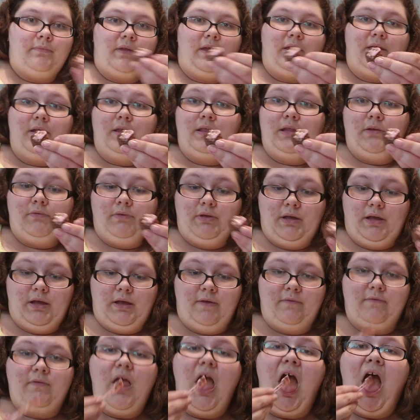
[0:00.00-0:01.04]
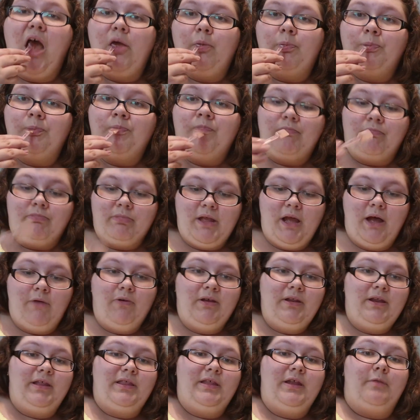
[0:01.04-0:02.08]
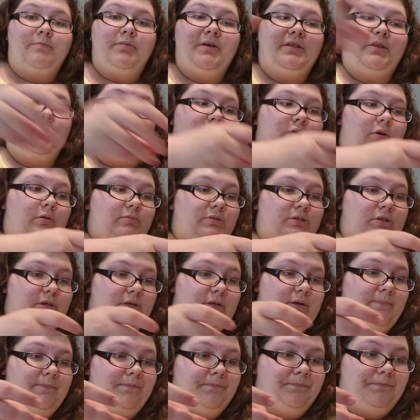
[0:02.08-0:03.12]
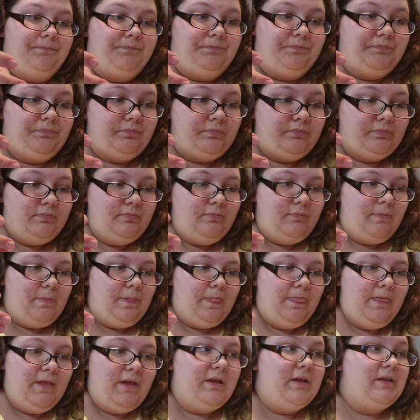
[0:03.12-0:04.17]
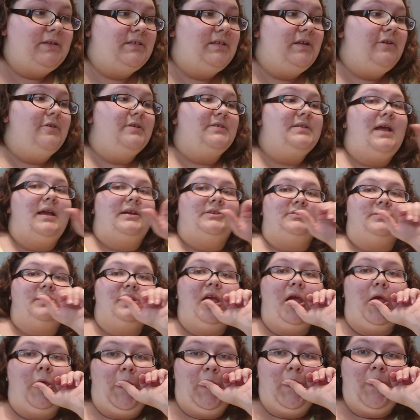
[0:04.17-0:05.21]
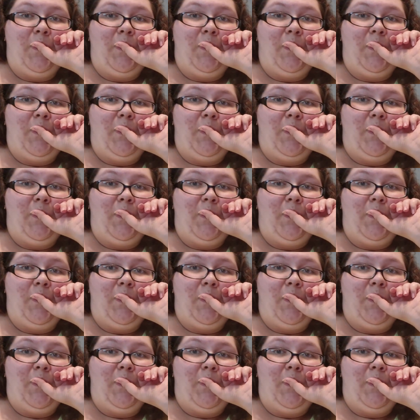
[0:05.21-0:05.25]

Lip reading: And then we have that one, and then I'll put the crumbs on it. Because there is actually